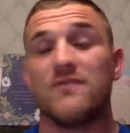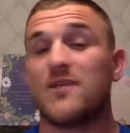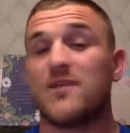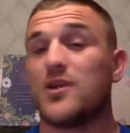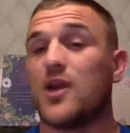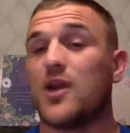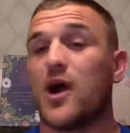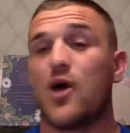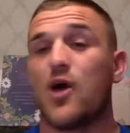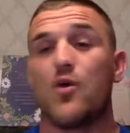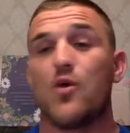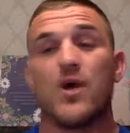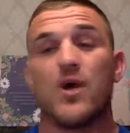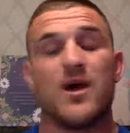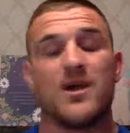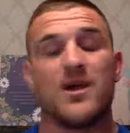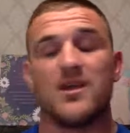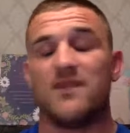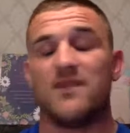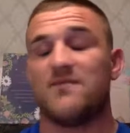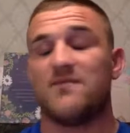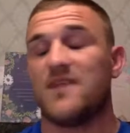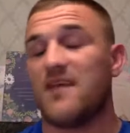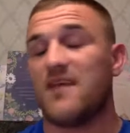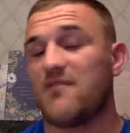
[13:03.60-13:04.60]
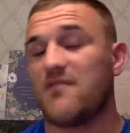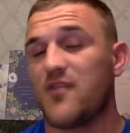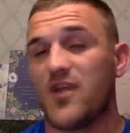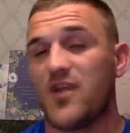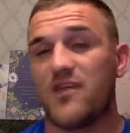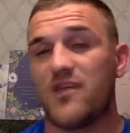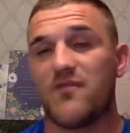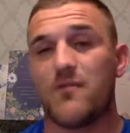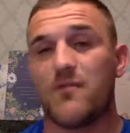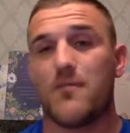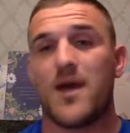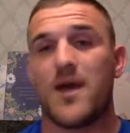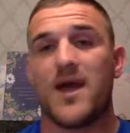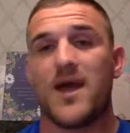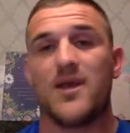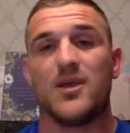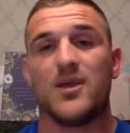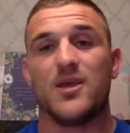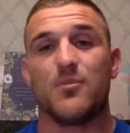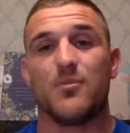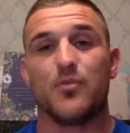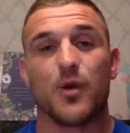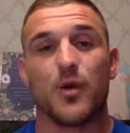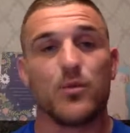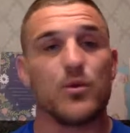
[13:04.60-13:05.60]
know, you've never even met, and you
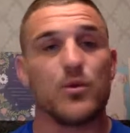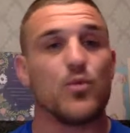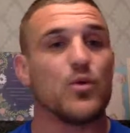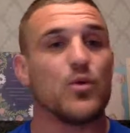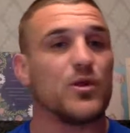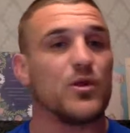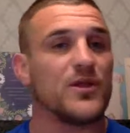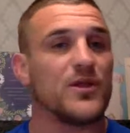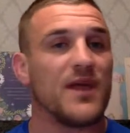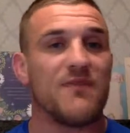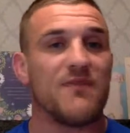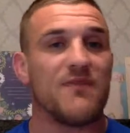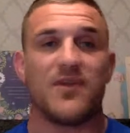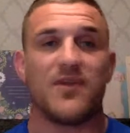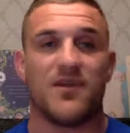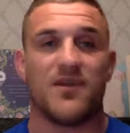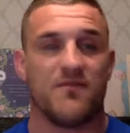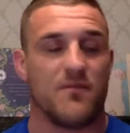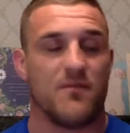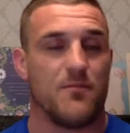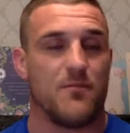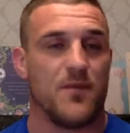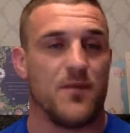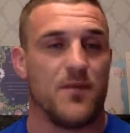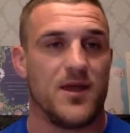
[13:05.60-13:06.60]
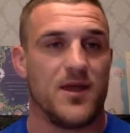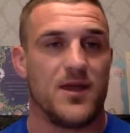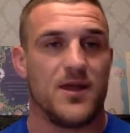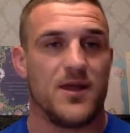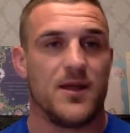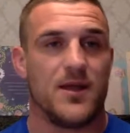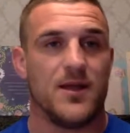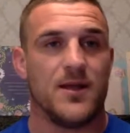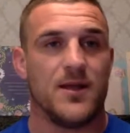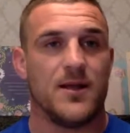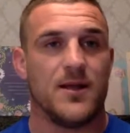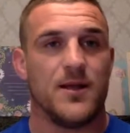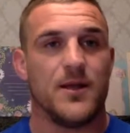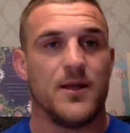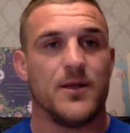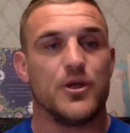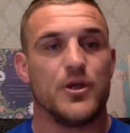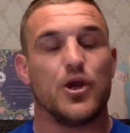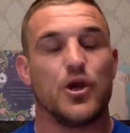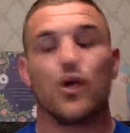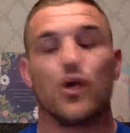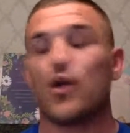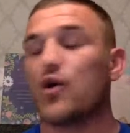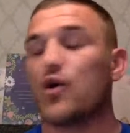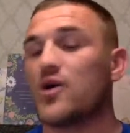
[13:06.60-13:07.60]
probably will never even meet,
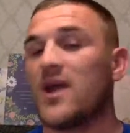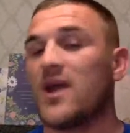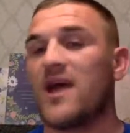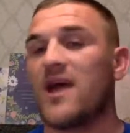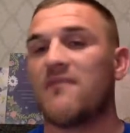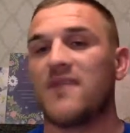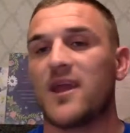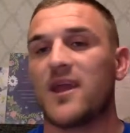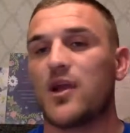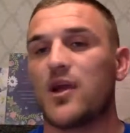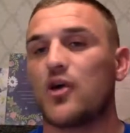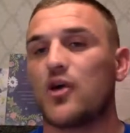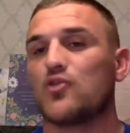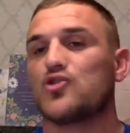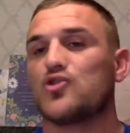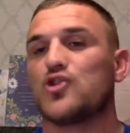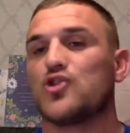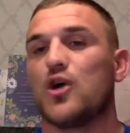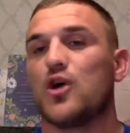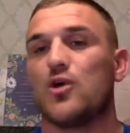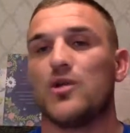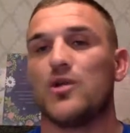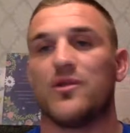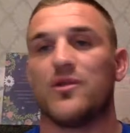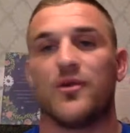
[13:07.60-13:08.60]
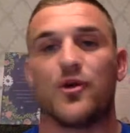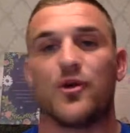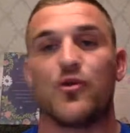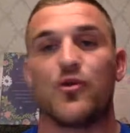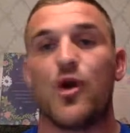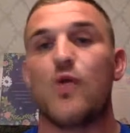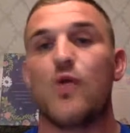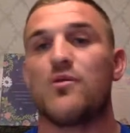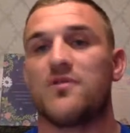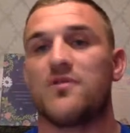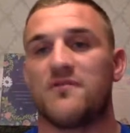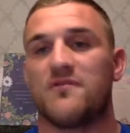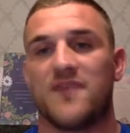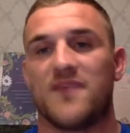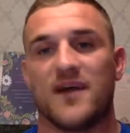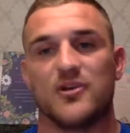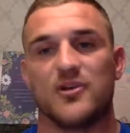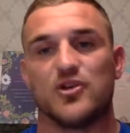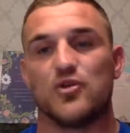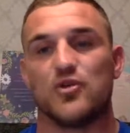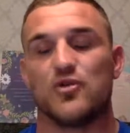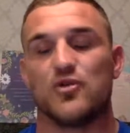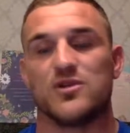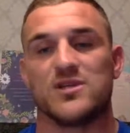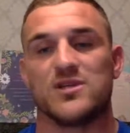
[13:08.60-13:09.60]
you're not going to have any control of the growth of that
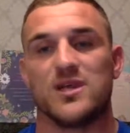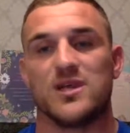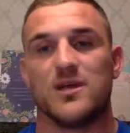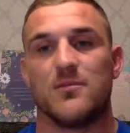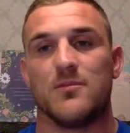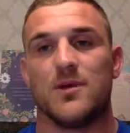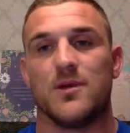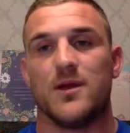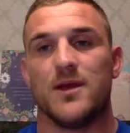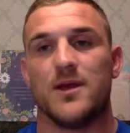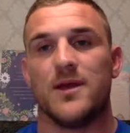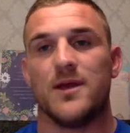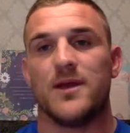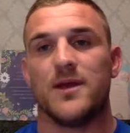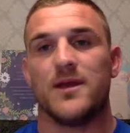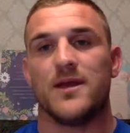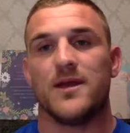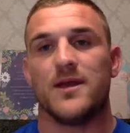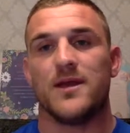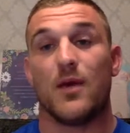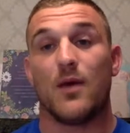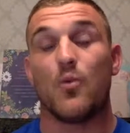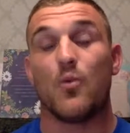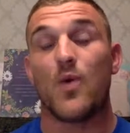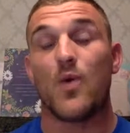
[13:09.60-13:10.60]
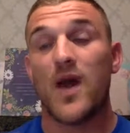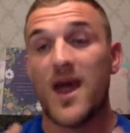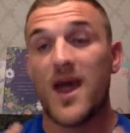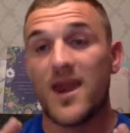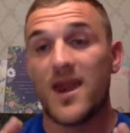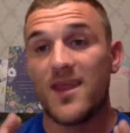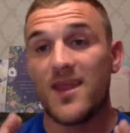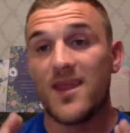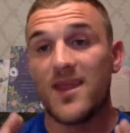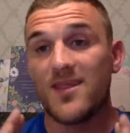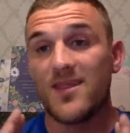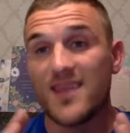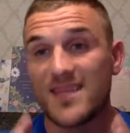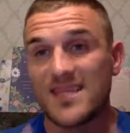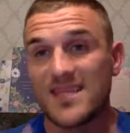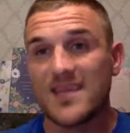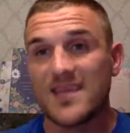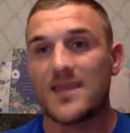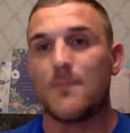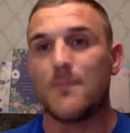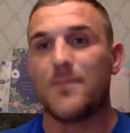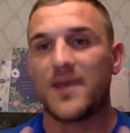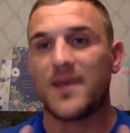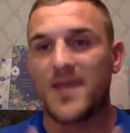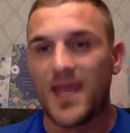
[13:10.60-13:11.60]
dual team. Now, we're in this at the
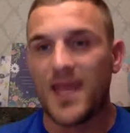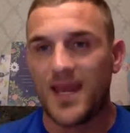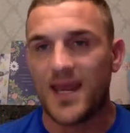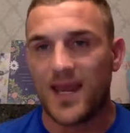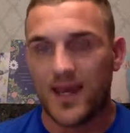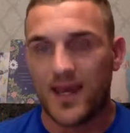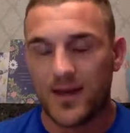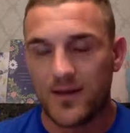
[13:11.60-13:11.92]
beginning.